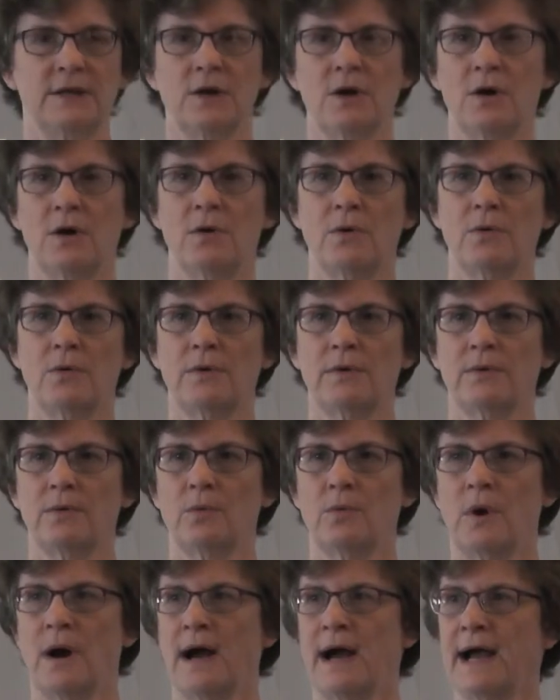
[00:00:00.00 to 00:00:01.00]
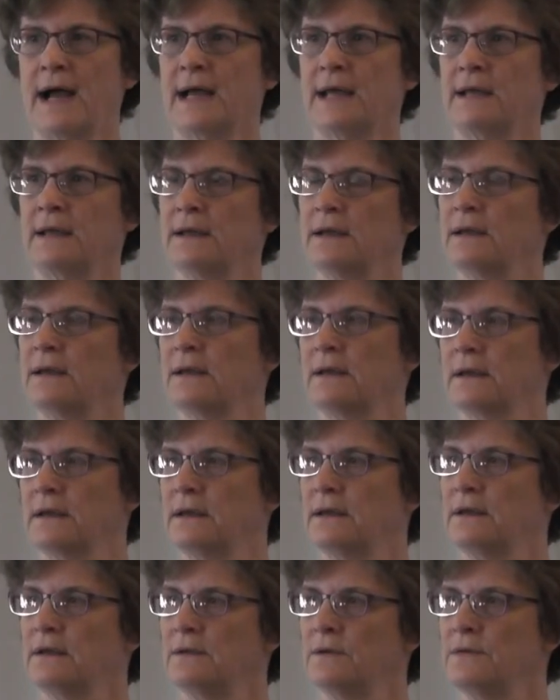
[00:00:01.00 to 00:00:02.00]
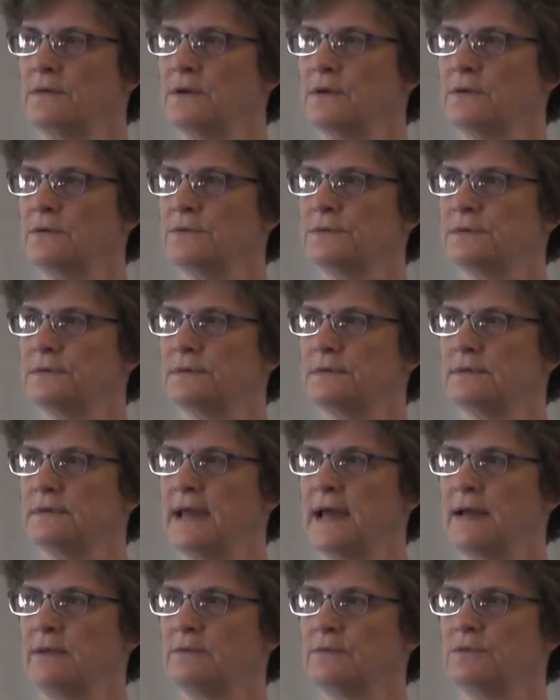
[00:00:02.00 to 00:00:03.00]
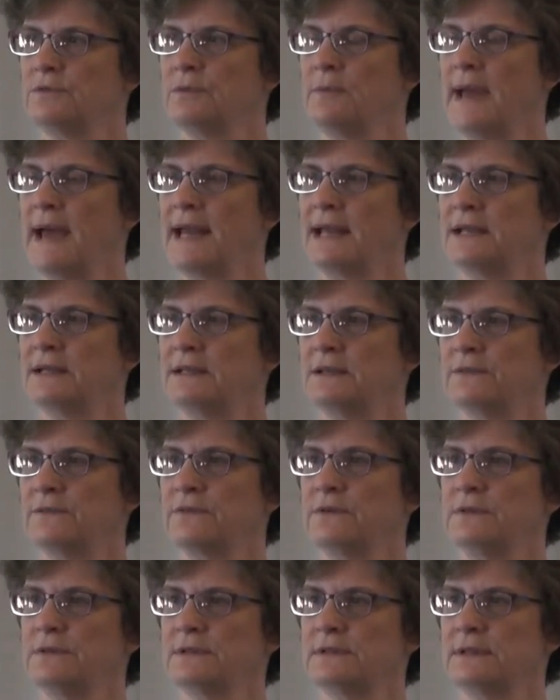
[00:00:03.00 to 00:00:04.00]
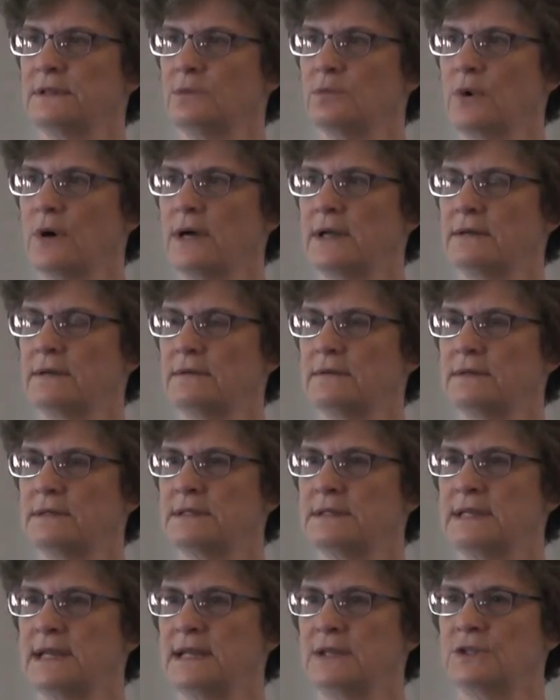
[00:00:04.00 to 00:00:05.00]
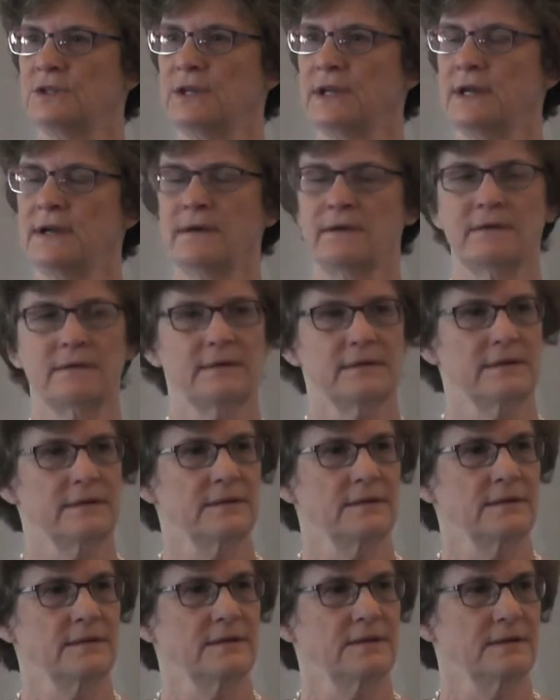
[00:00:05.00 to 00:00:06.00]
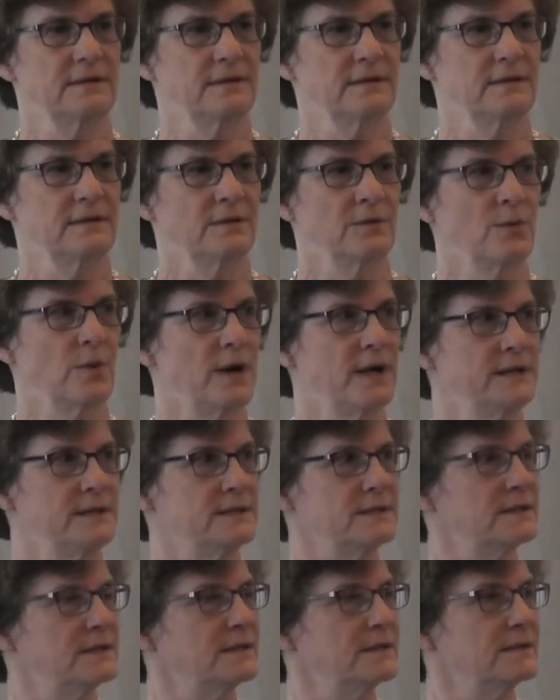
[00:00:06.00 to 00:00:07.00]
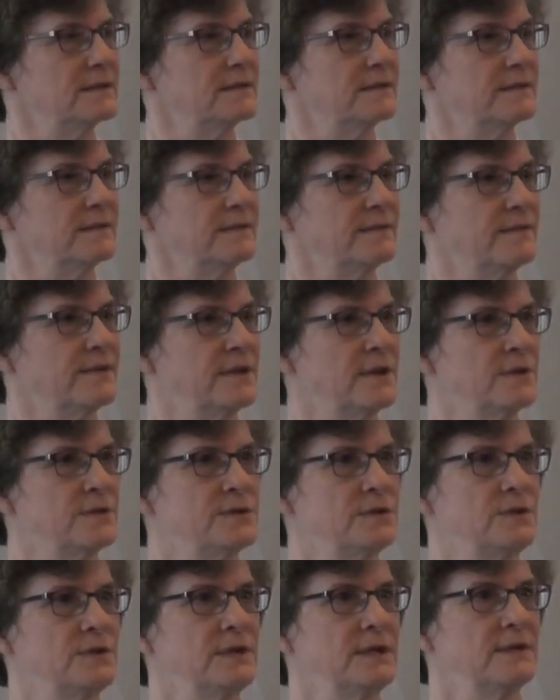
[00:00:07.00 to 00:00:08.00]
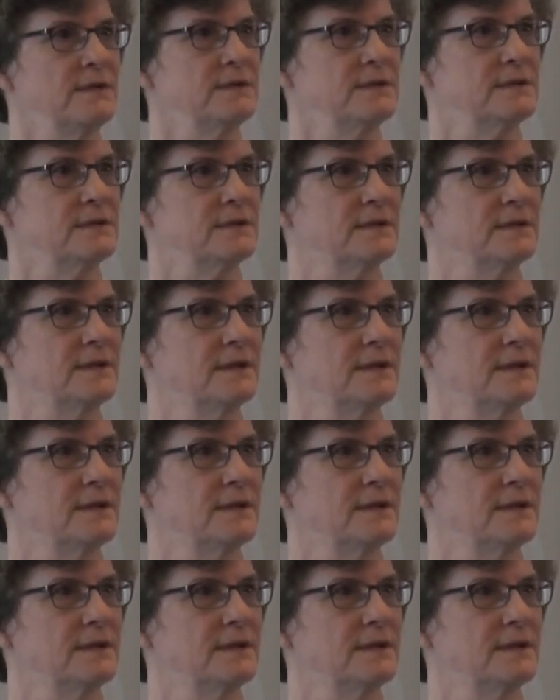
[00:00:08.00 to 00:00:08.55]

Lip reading: know why that dramatic difference in what the state share was for those 2 years?